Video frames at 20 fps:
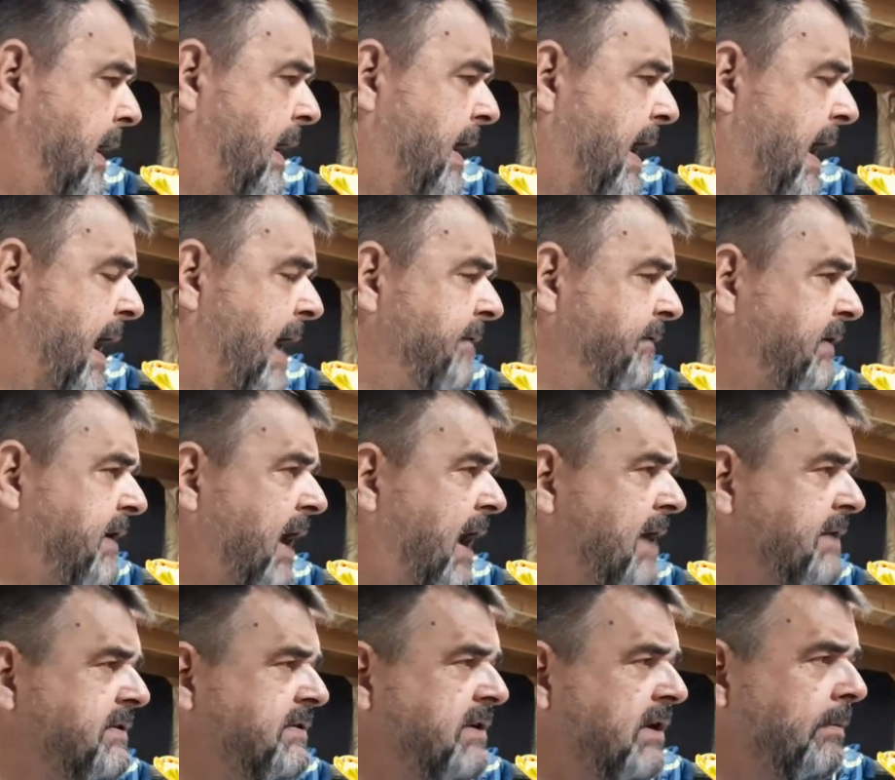I've
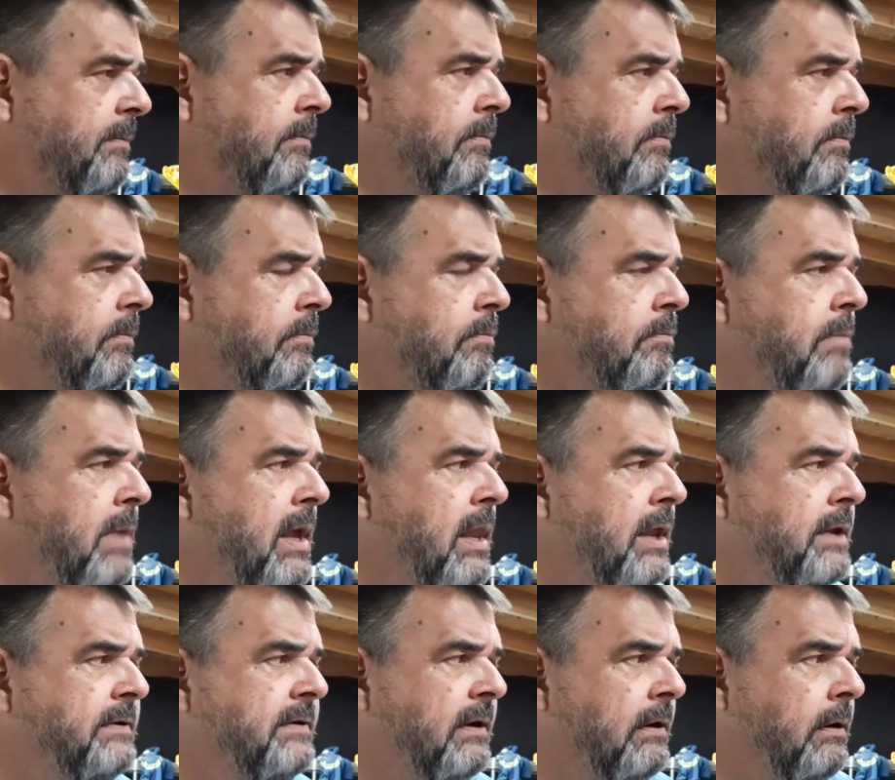got some
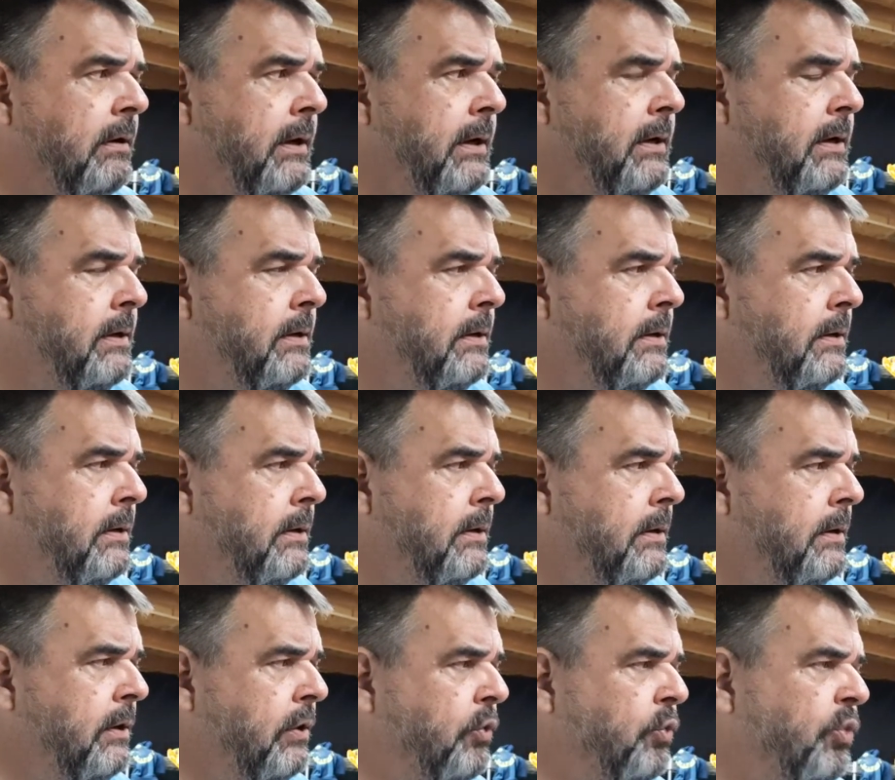military
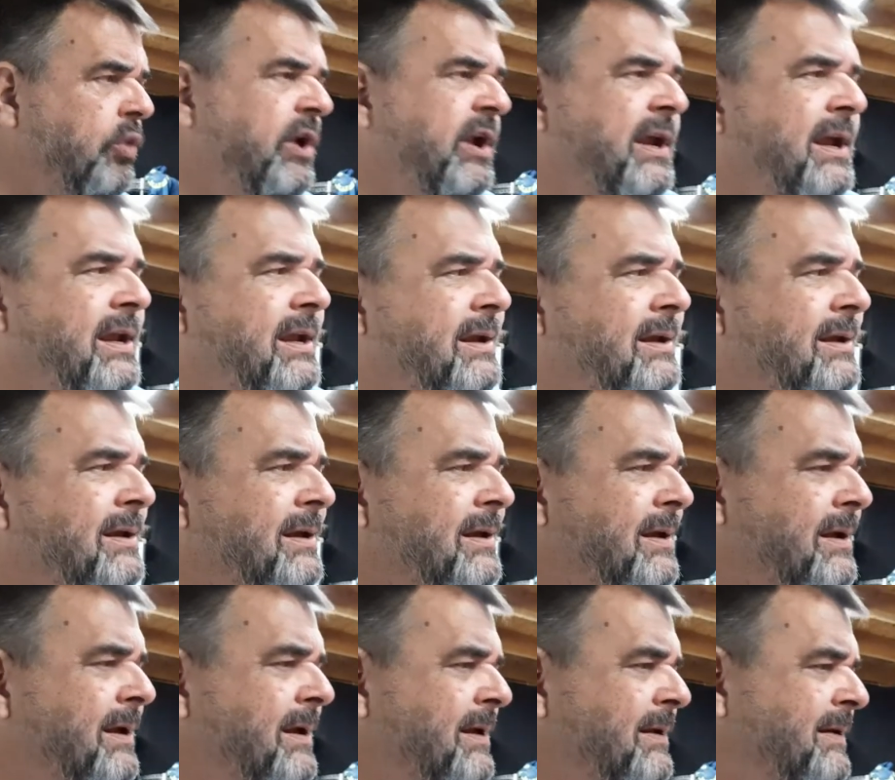green,
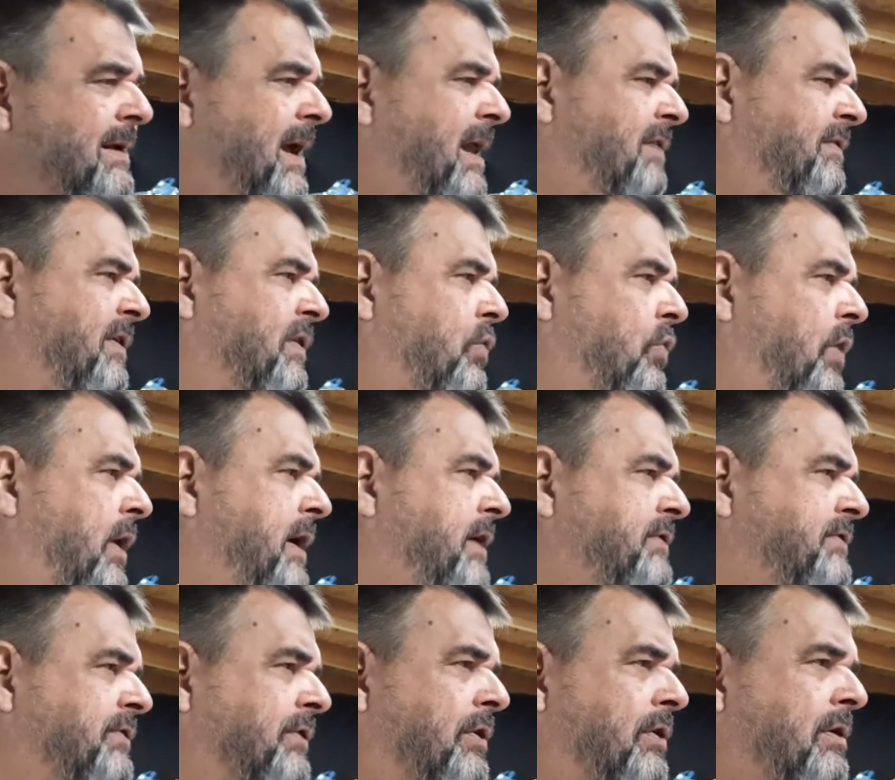kind of a gray
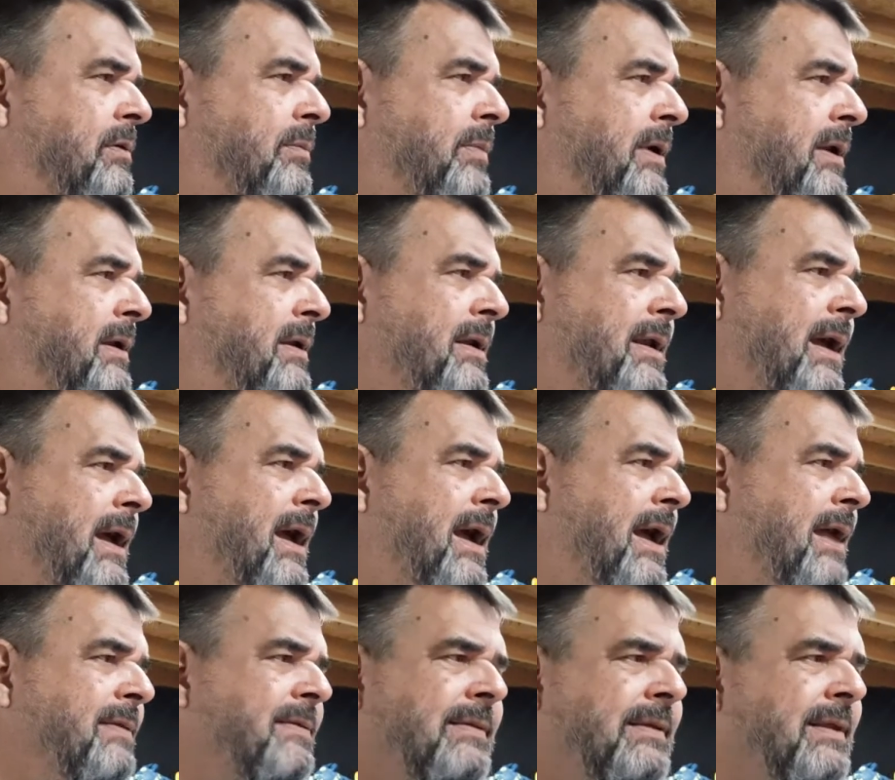shirt, but
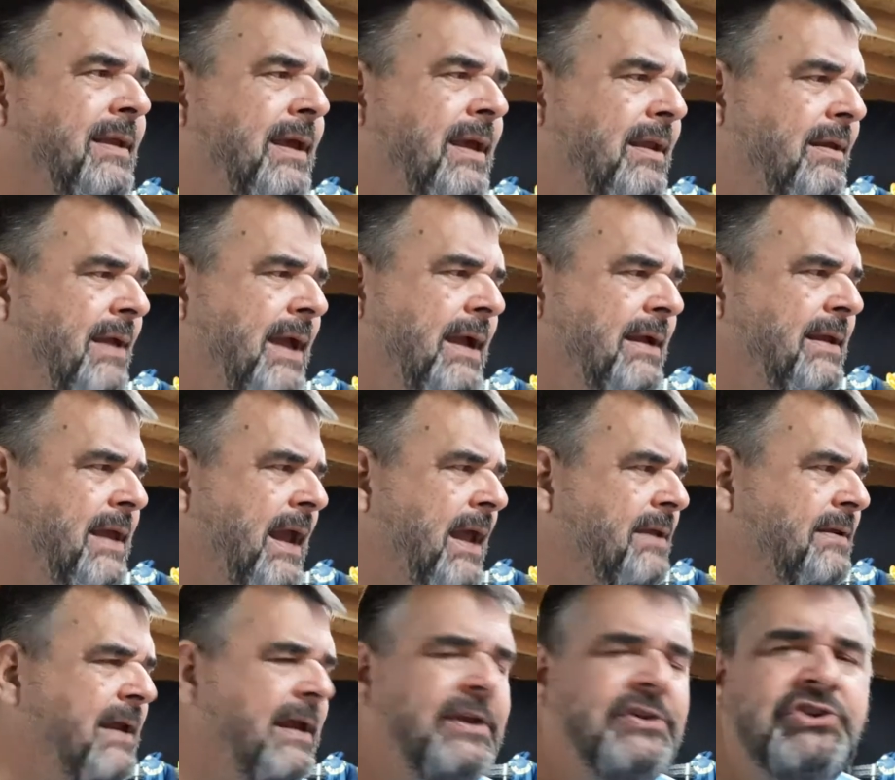I can't
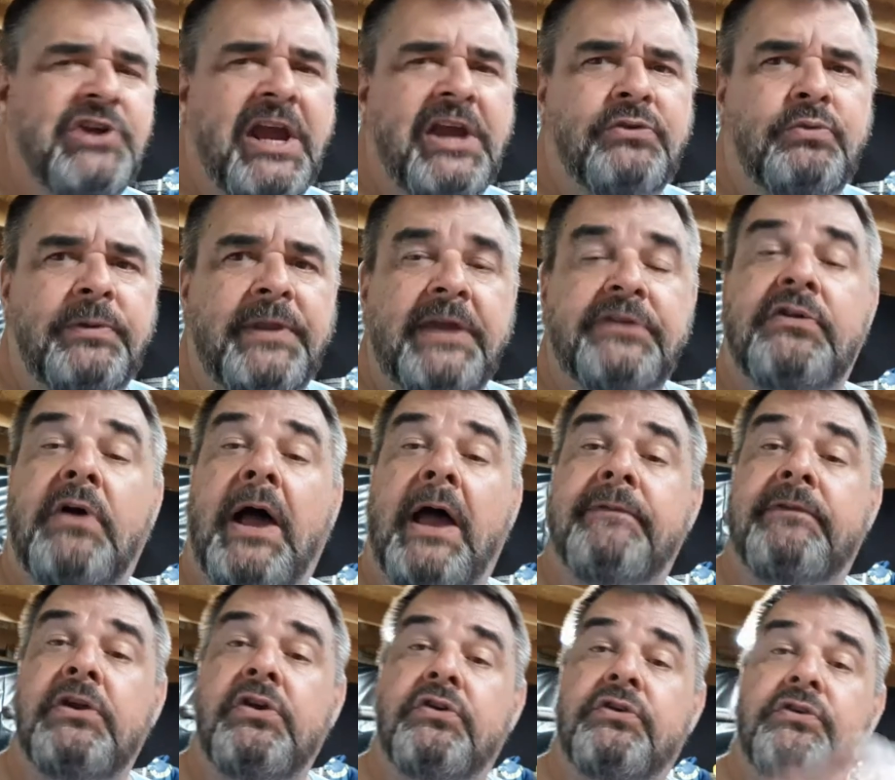take a chance with that, so I have to use